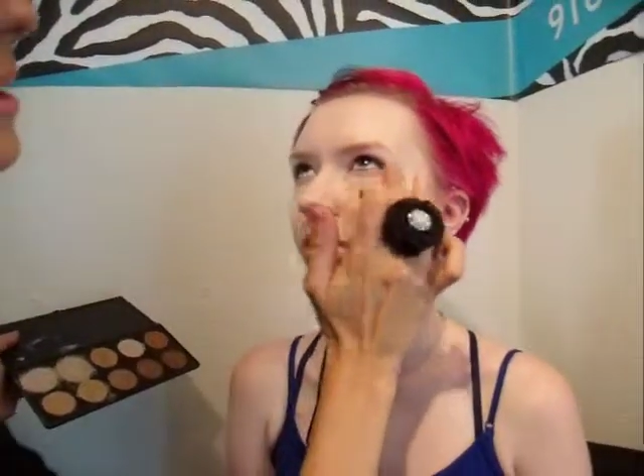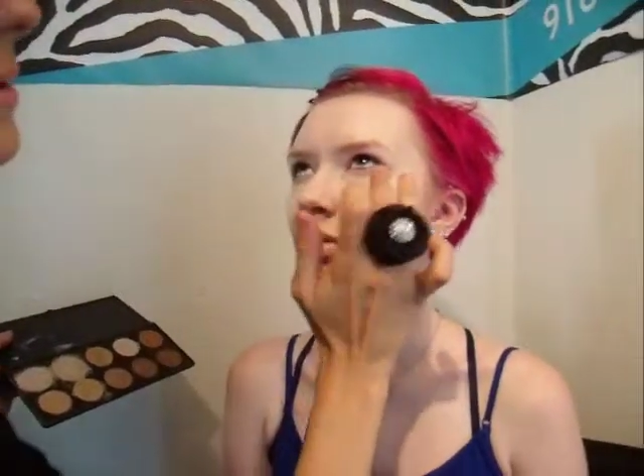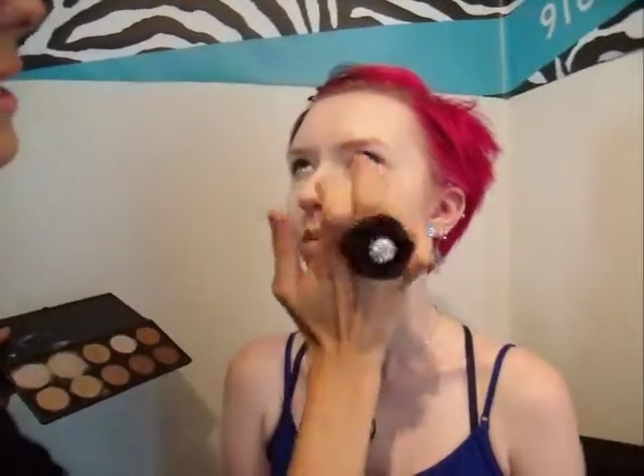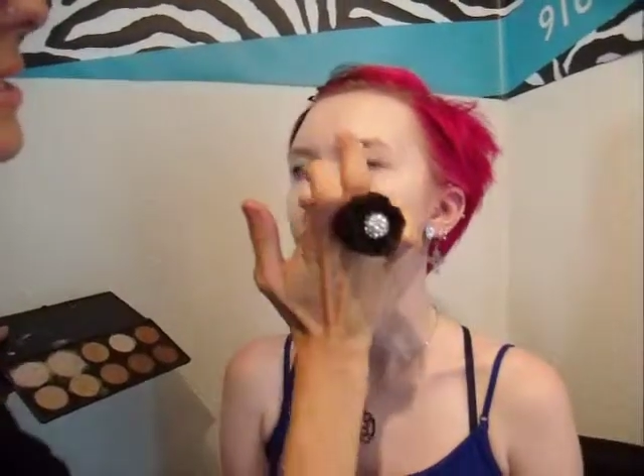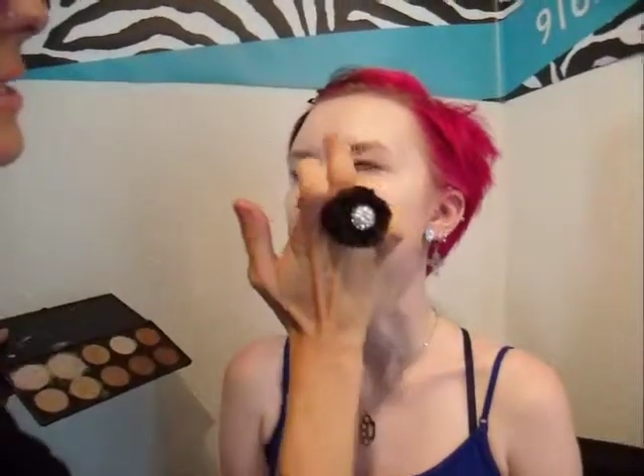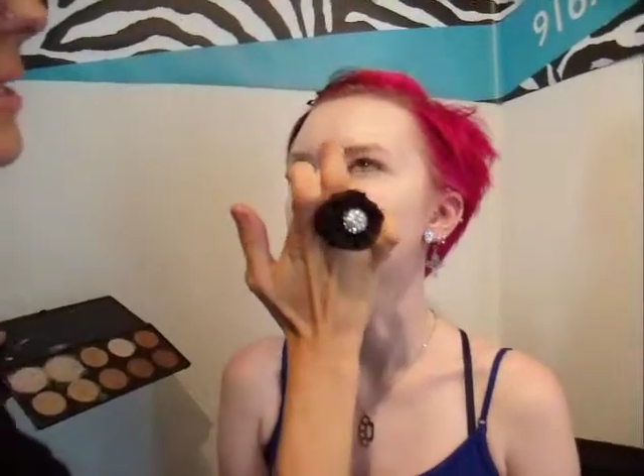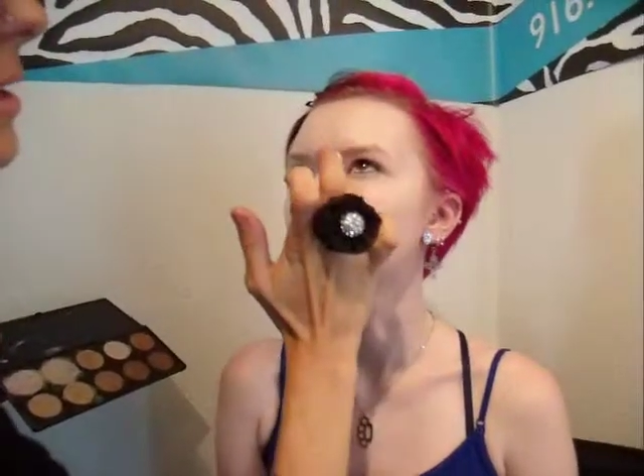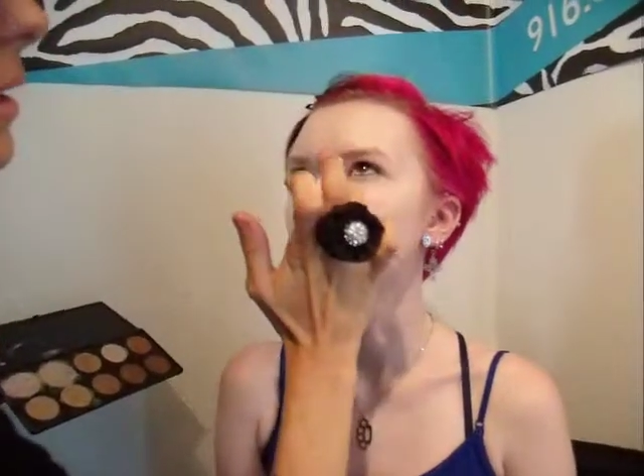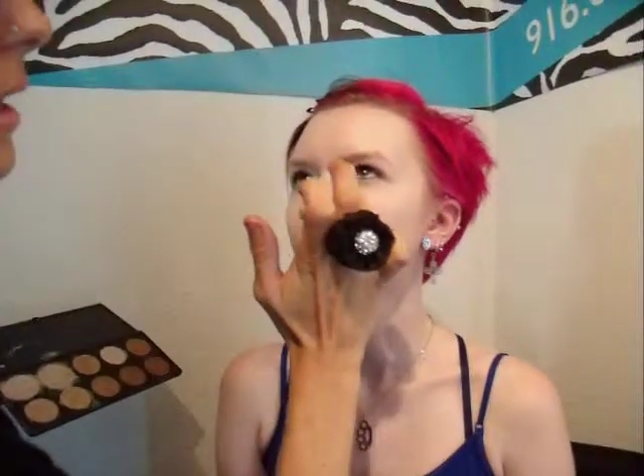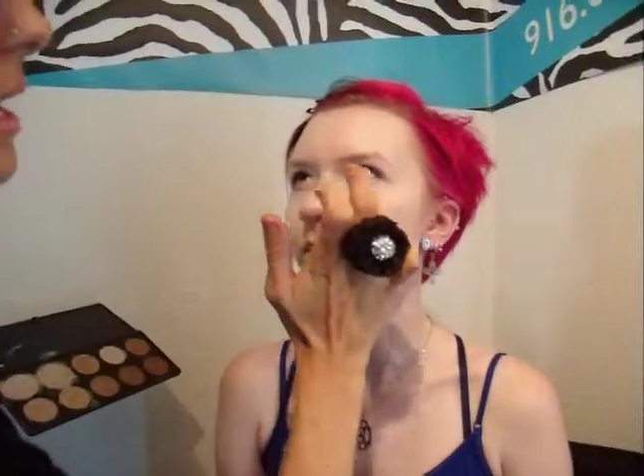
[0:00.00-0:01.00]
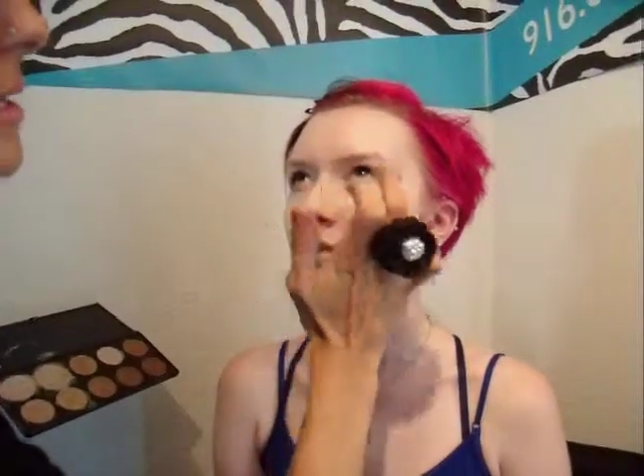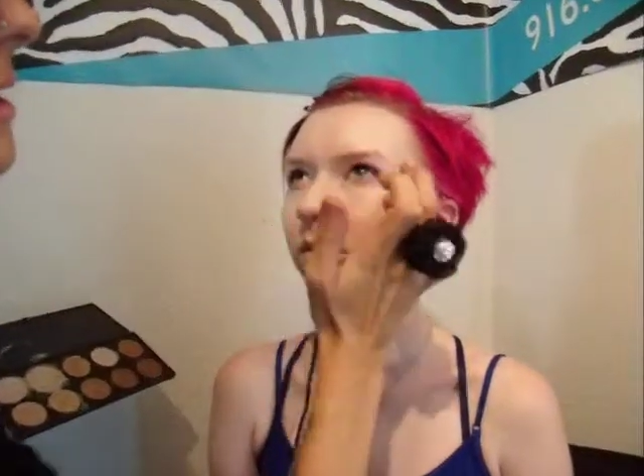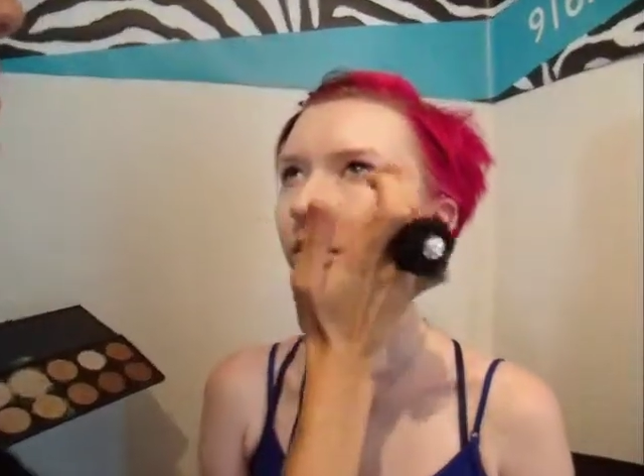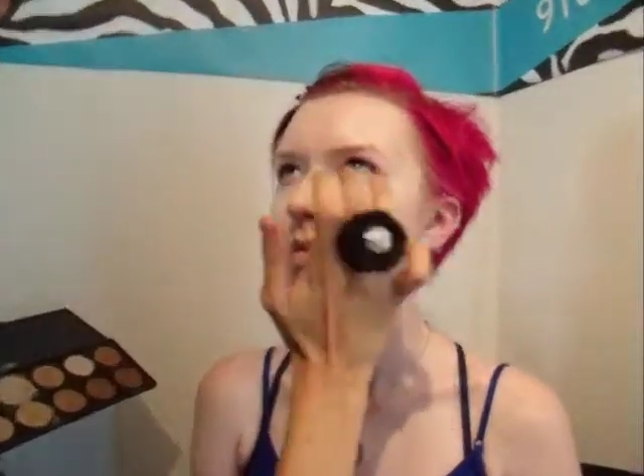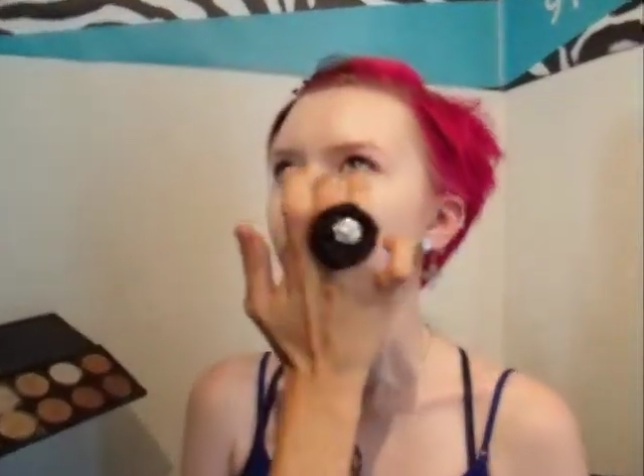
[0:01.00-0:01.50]
as this little line is.
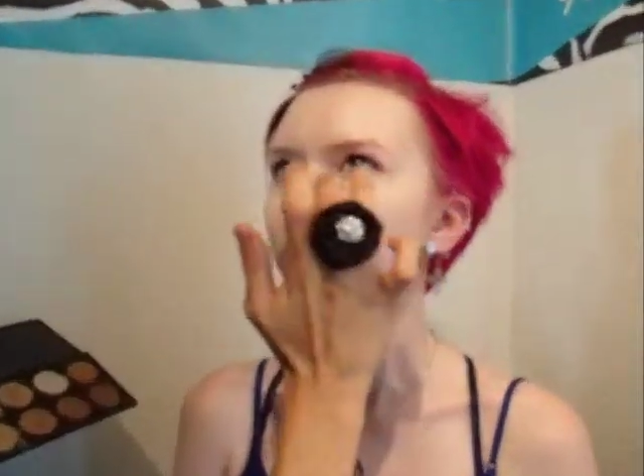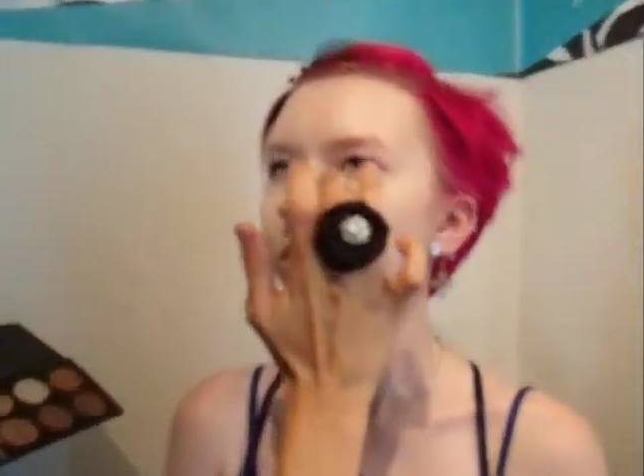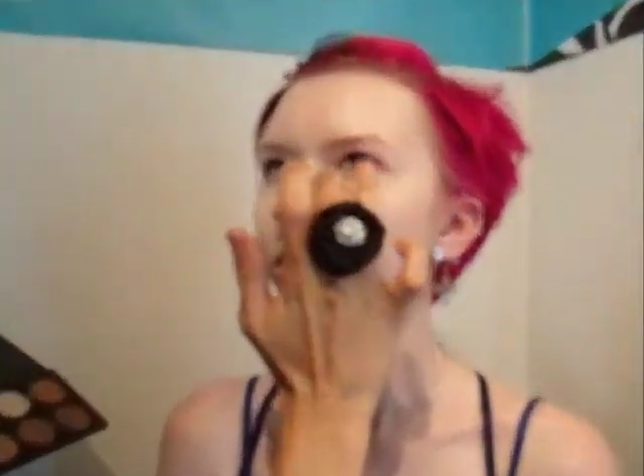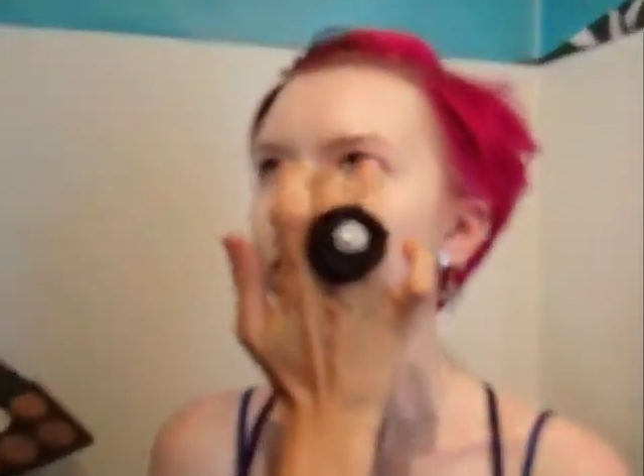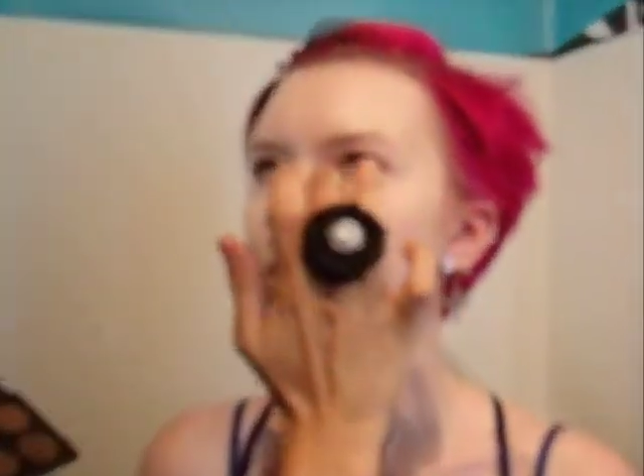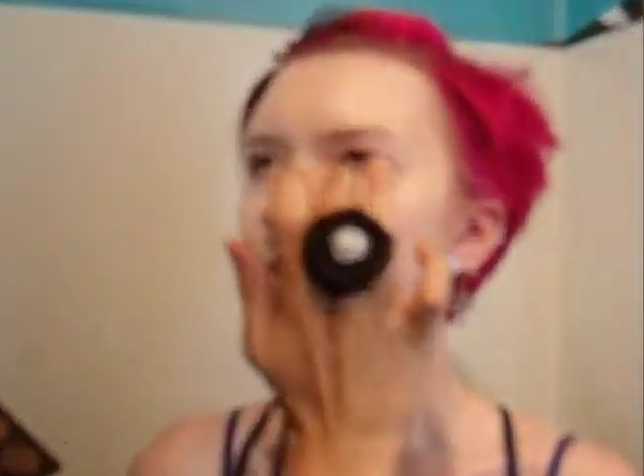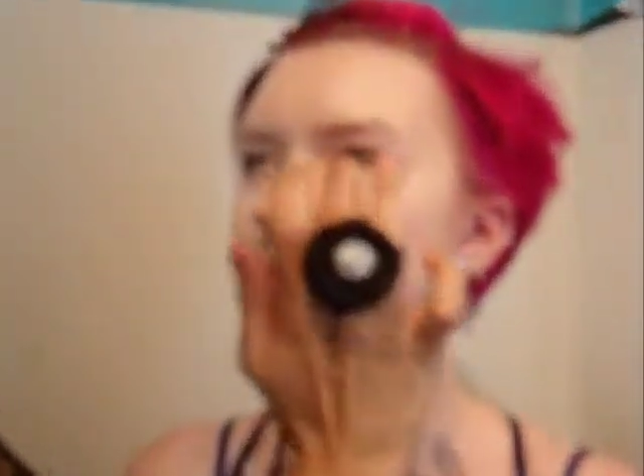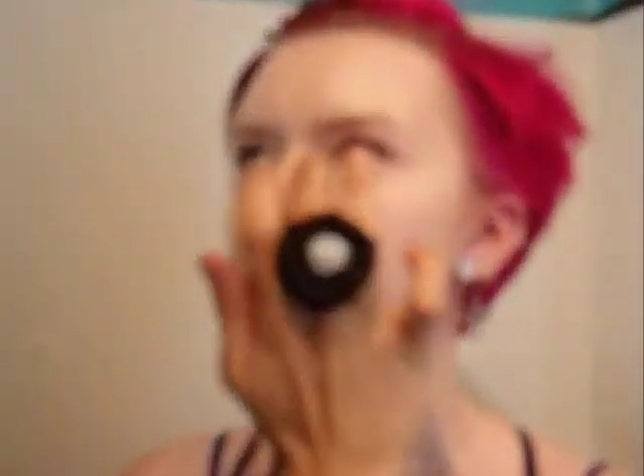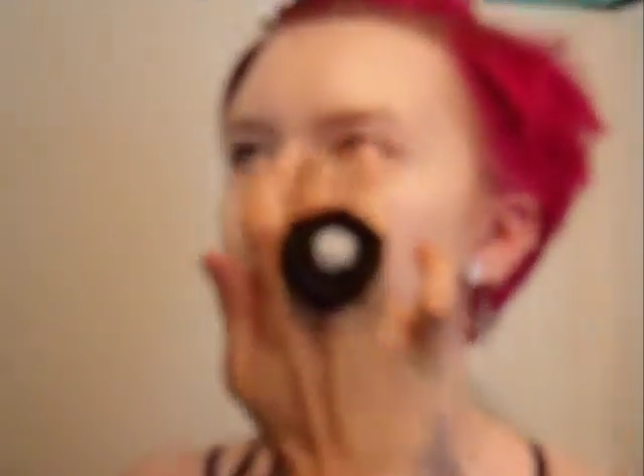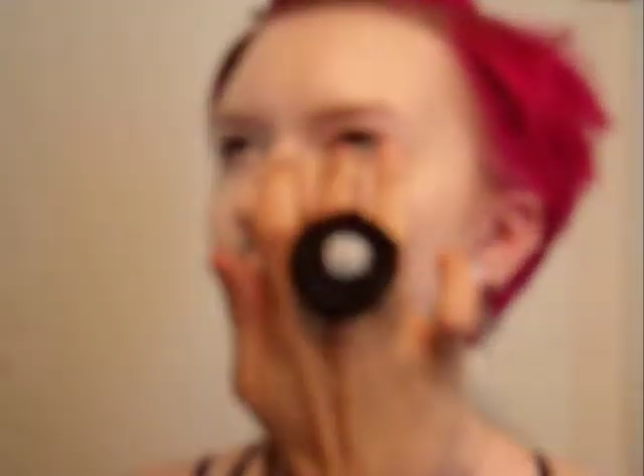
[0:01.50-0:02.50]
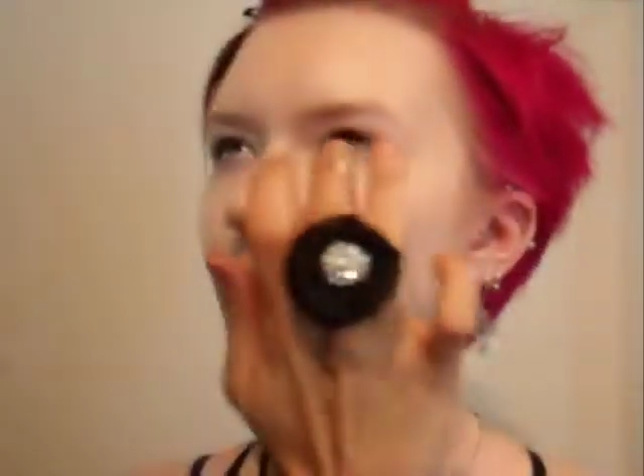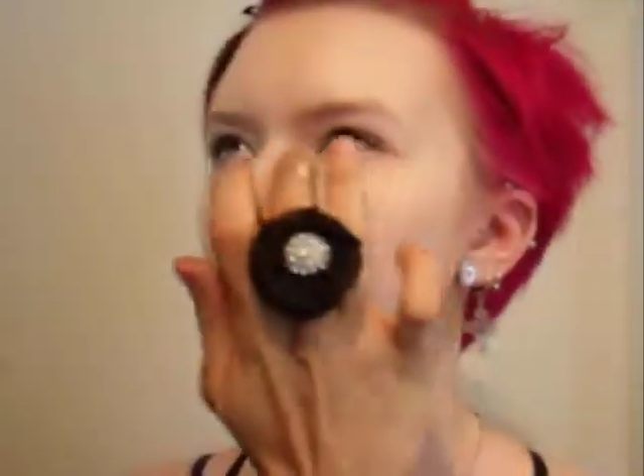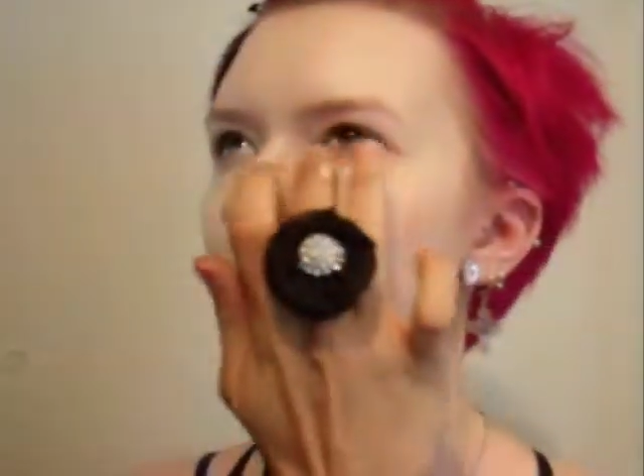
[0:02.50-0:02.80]
Every person's going to be different.